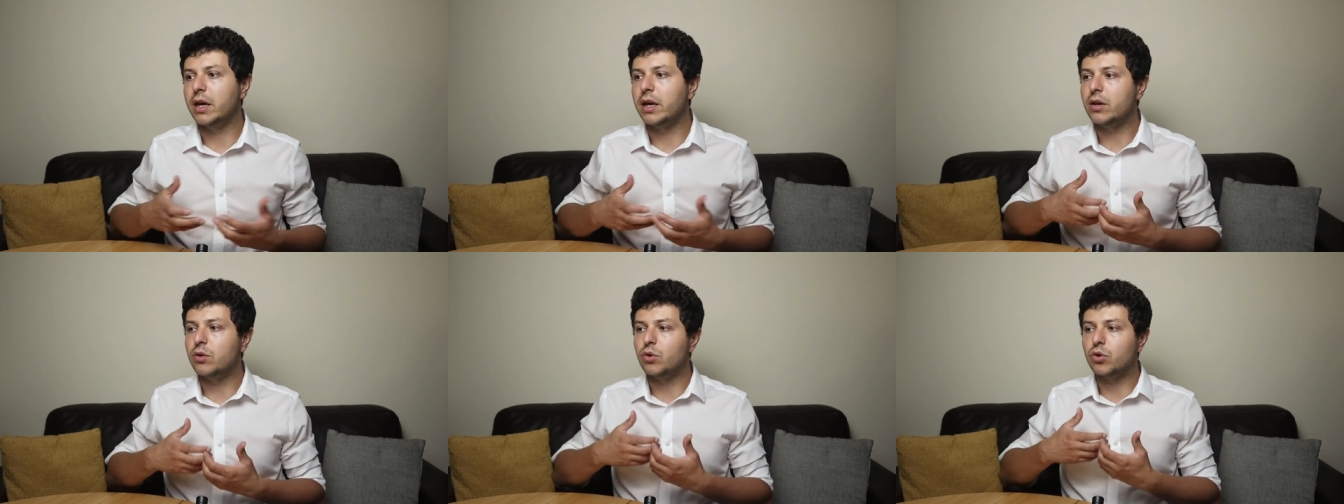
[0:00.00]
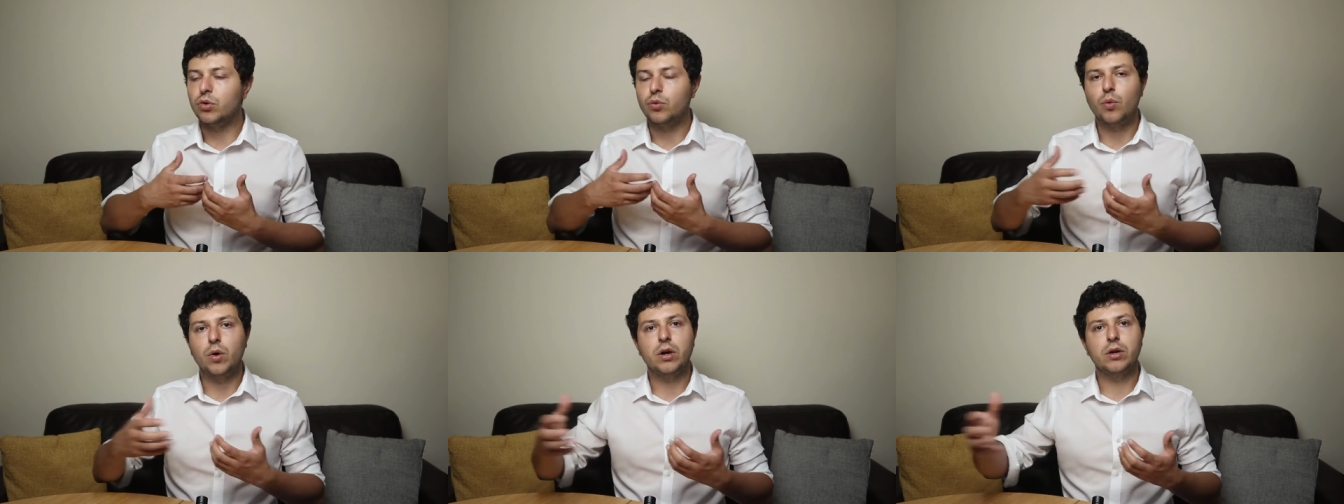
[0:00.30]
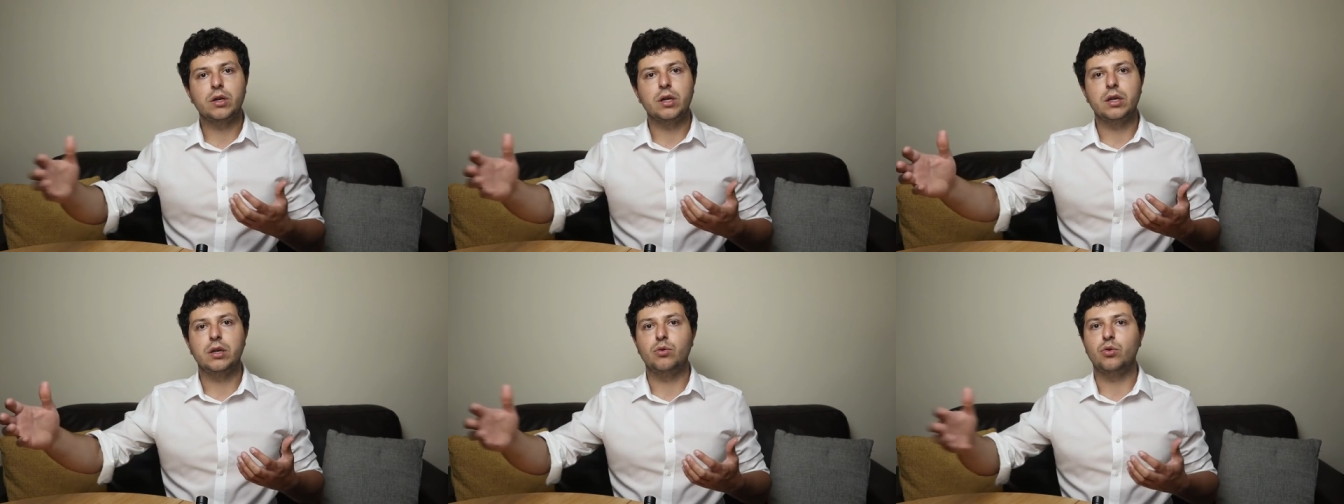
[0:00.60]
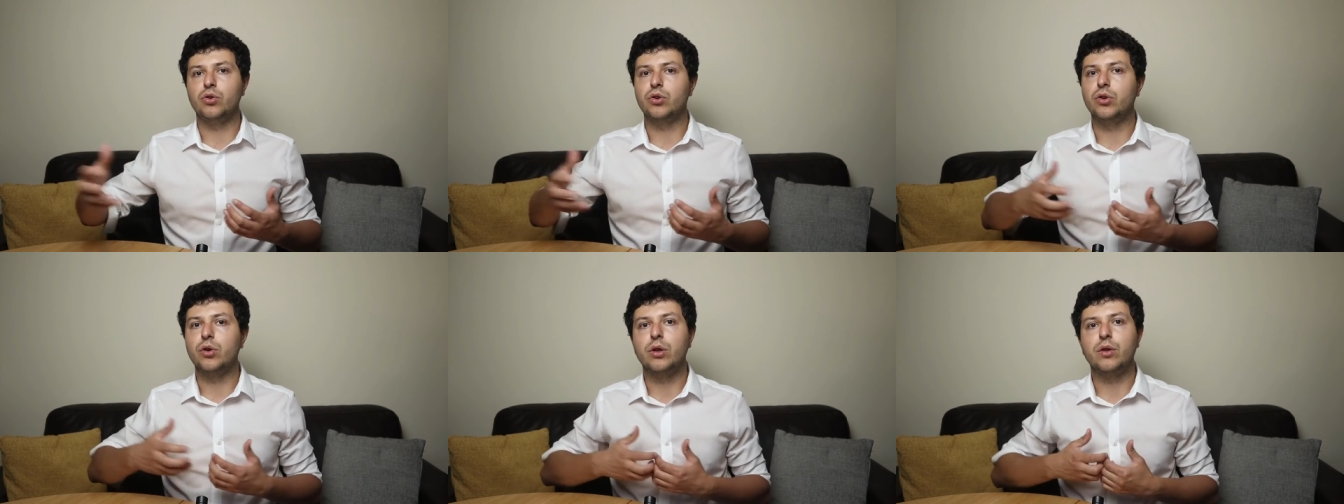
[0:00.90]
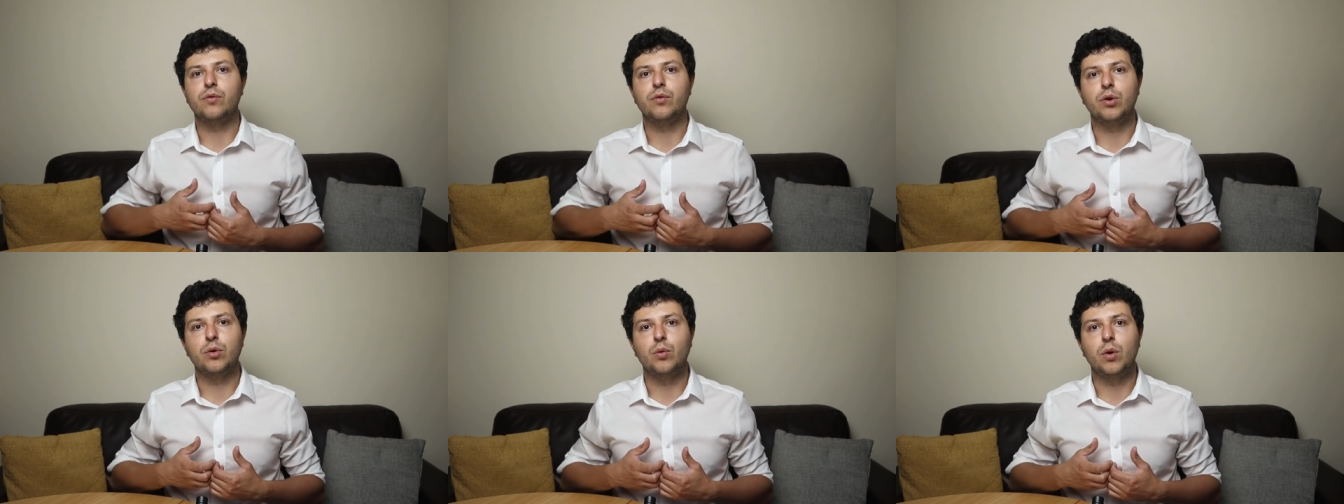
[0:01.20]
and you're walking, you're
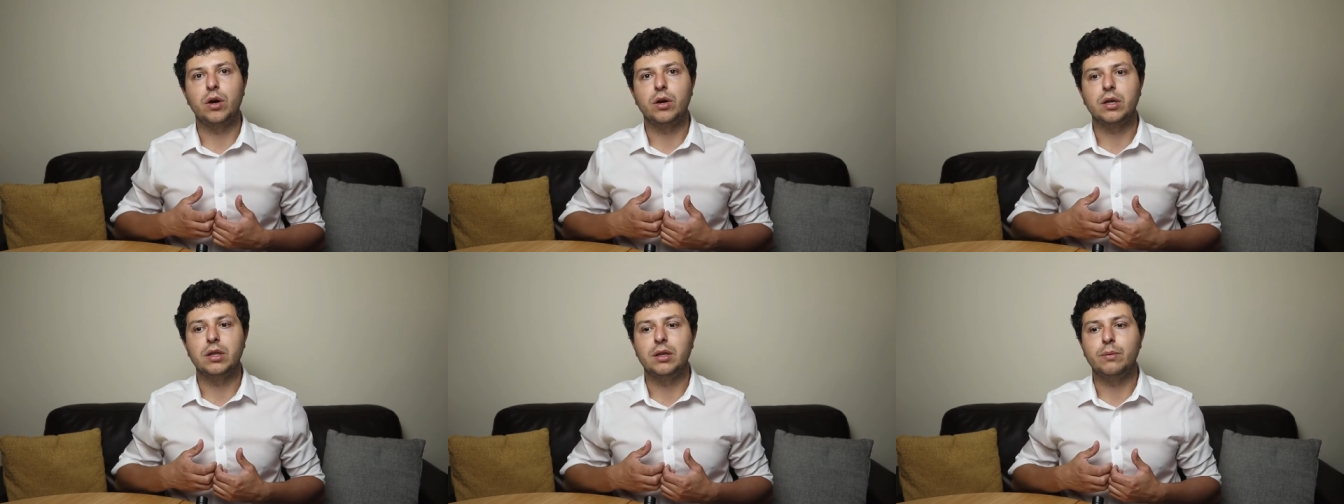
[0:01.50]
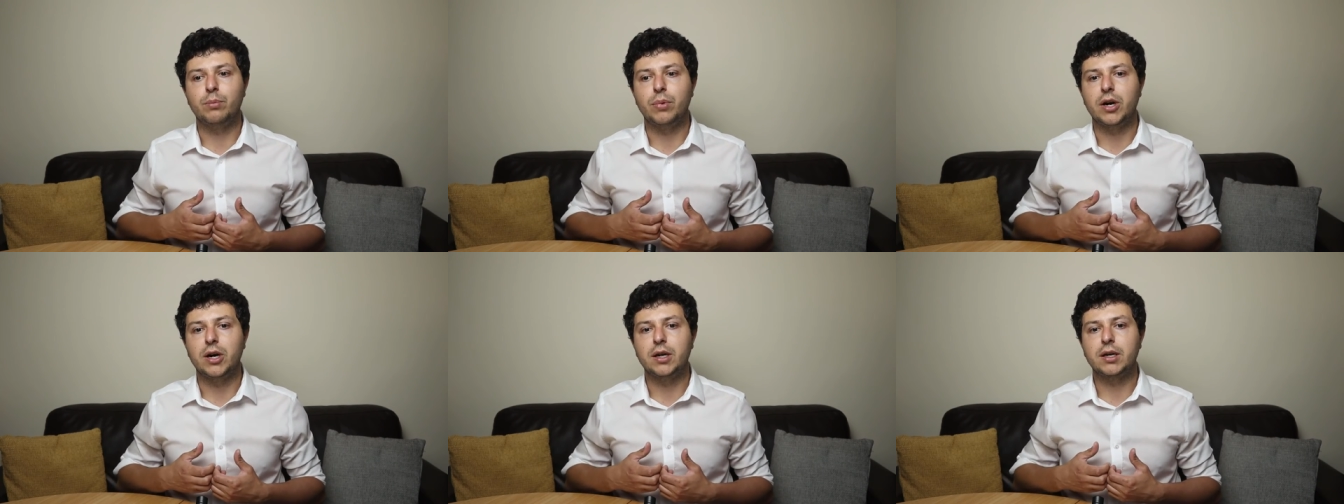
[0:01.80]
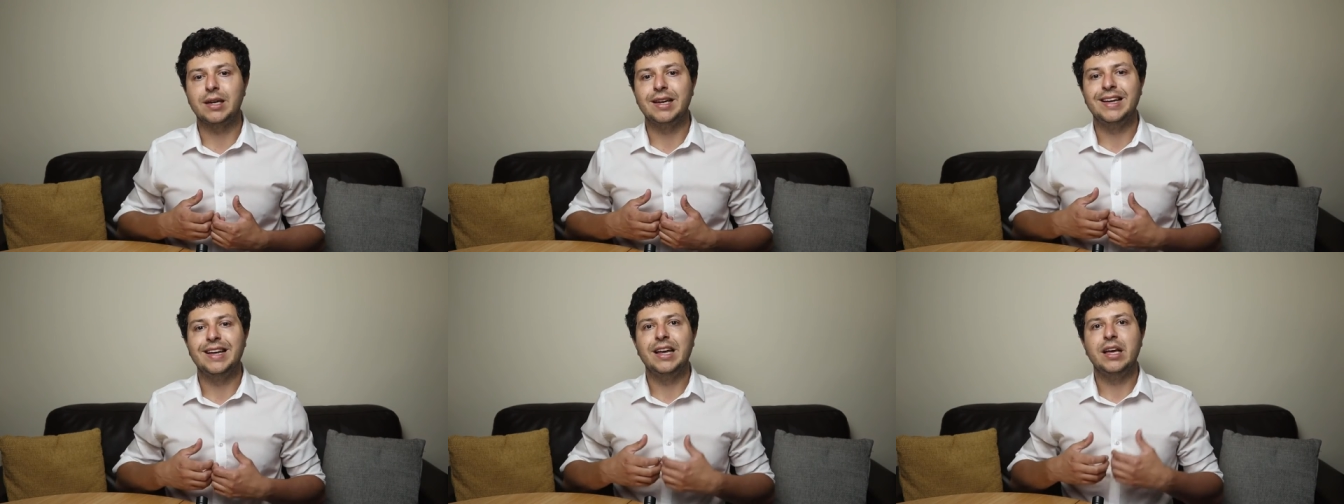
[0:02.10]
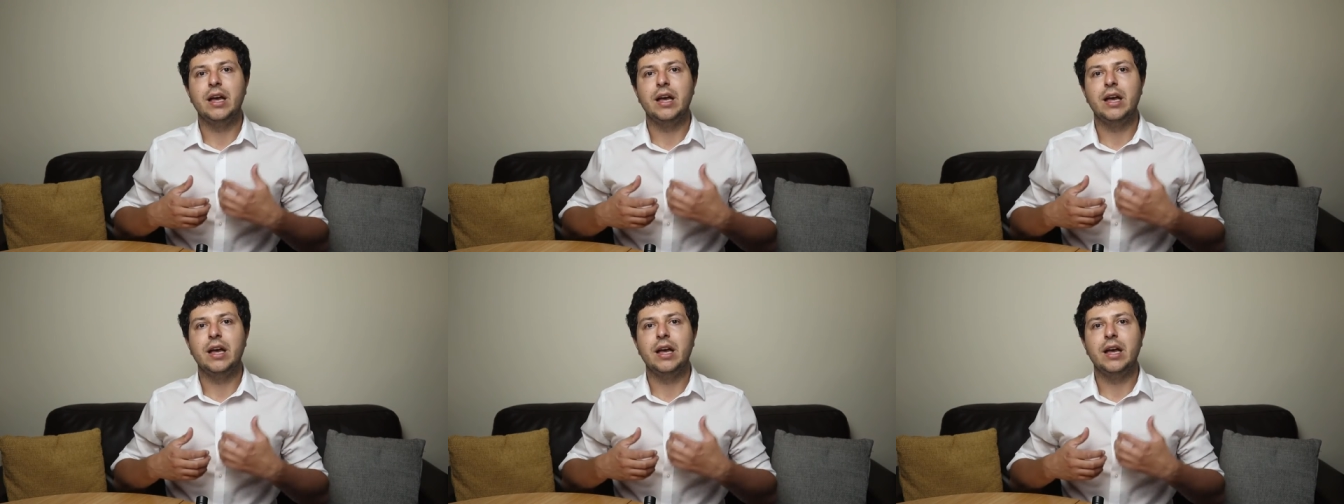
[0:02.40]
going for a walk in the park,